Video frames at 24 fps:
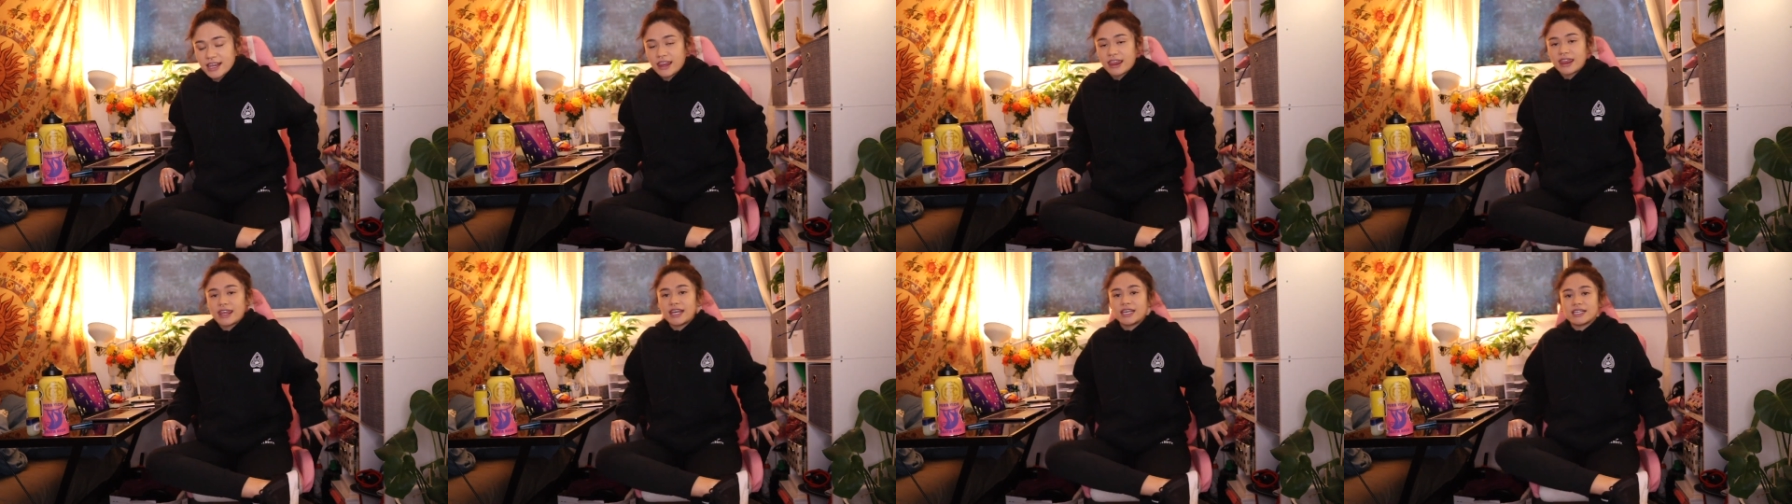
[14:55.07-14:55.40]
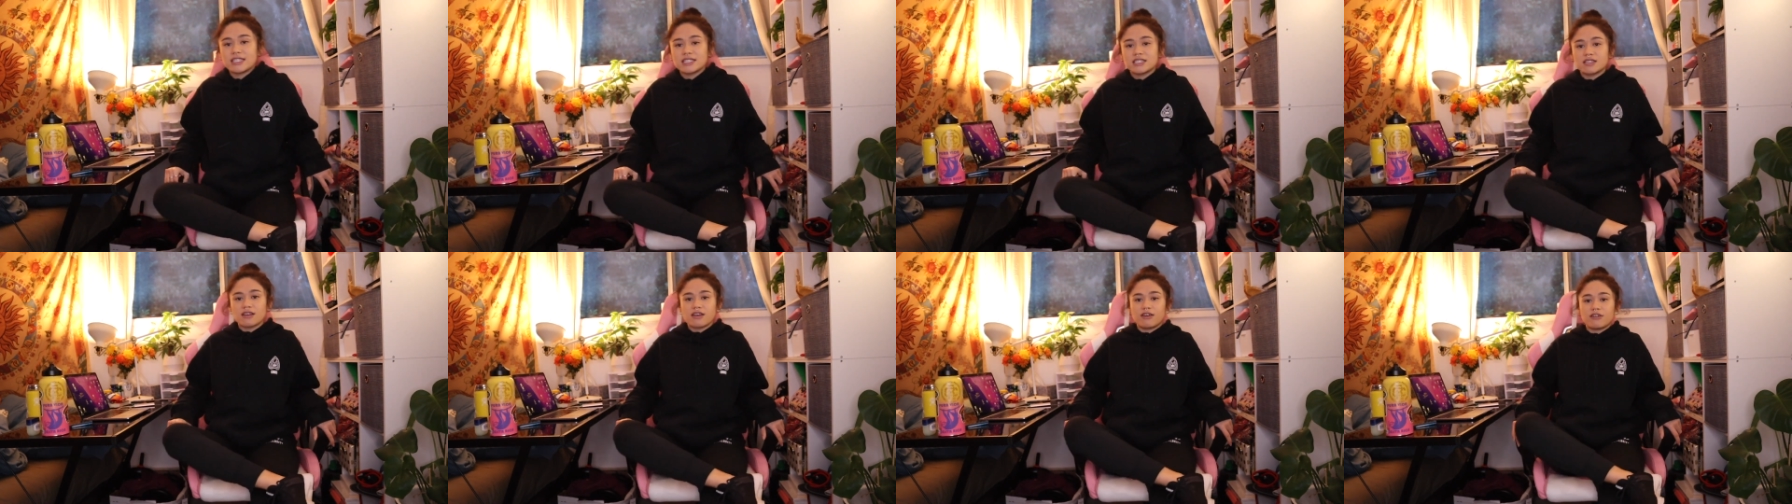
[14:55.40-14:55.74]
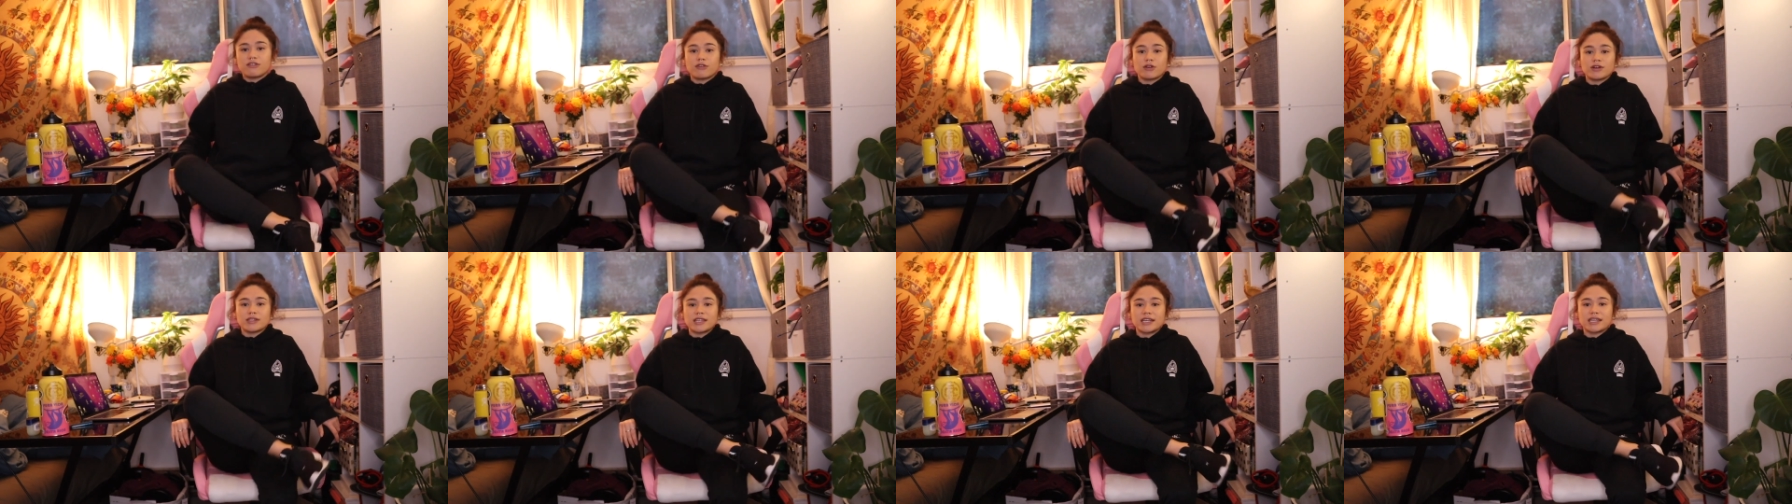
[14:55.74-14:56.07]
this
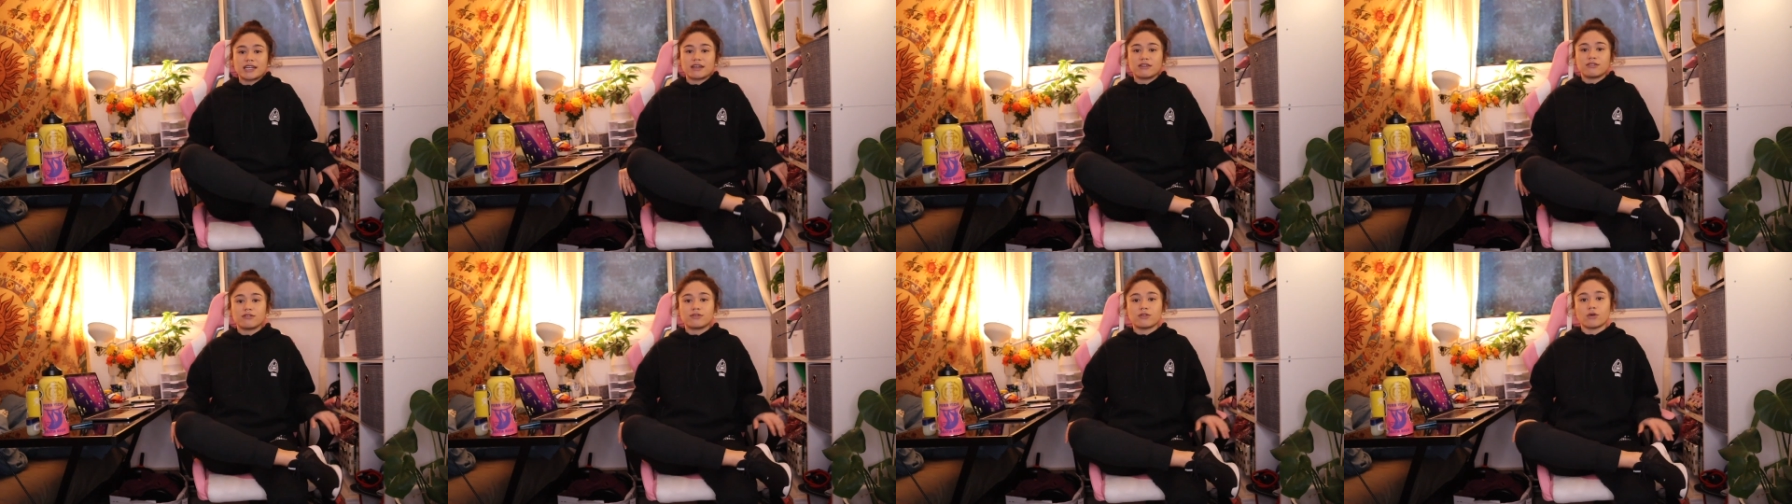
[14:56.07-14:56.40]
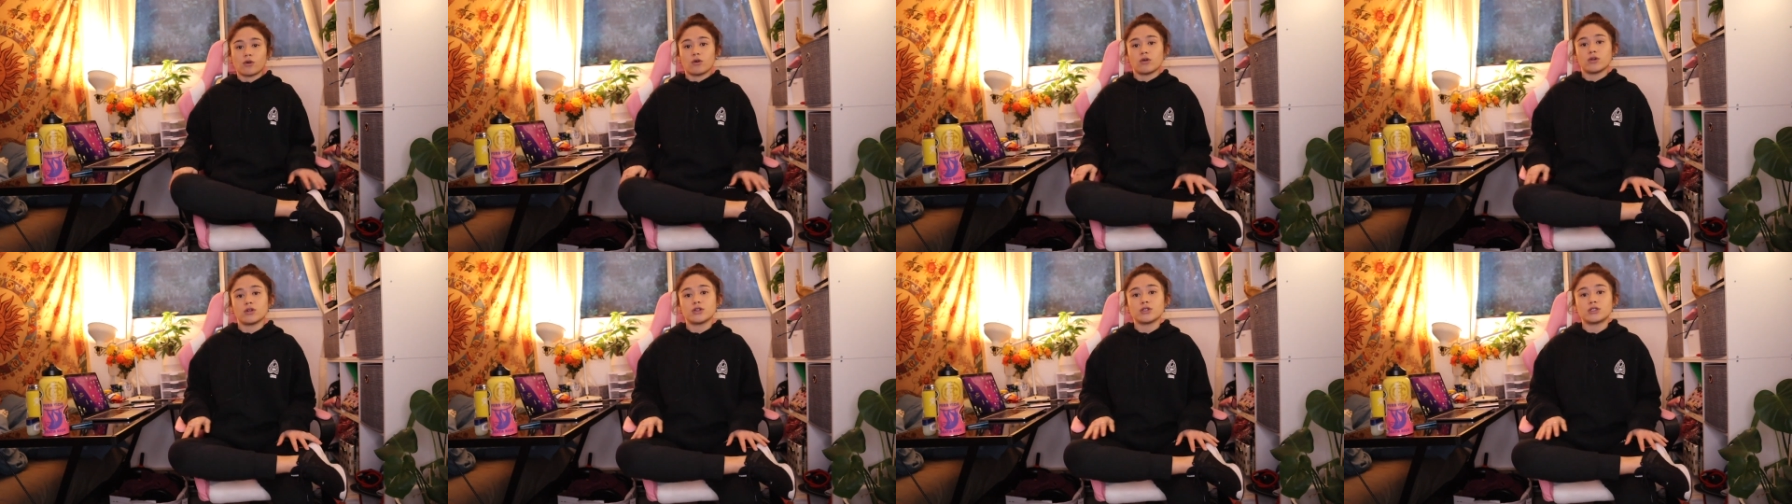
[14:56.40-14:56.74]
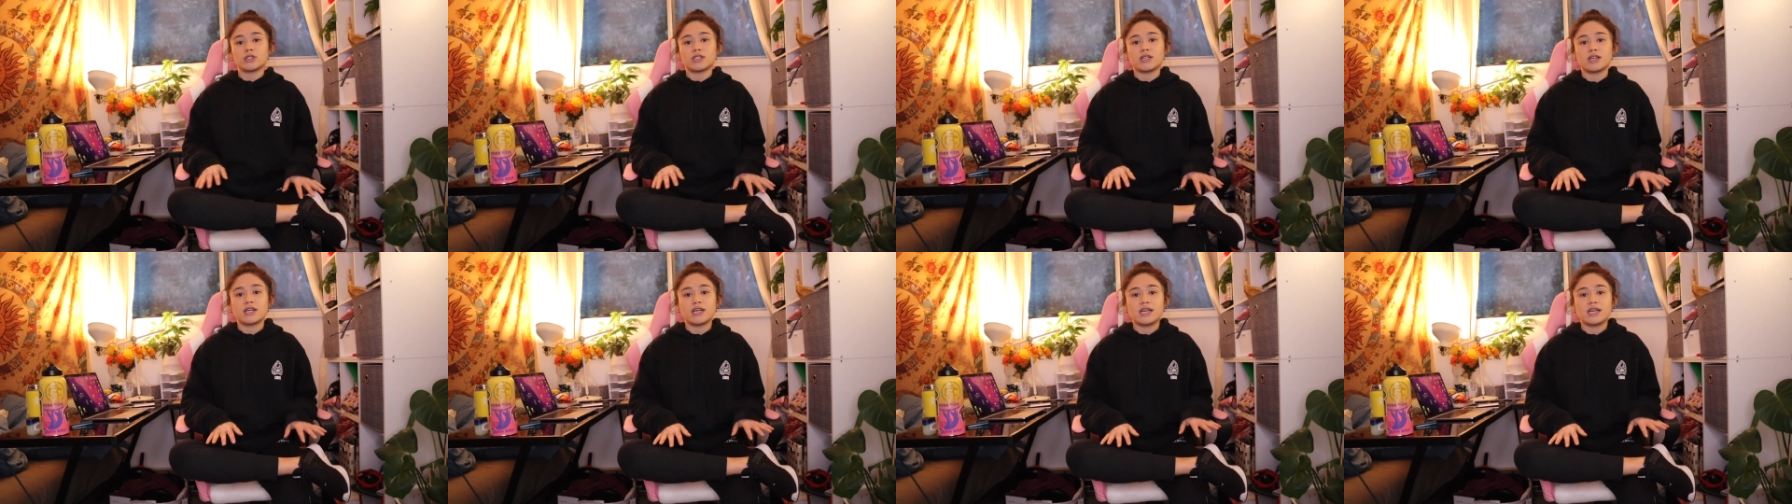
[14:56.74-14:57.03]
4-legged fold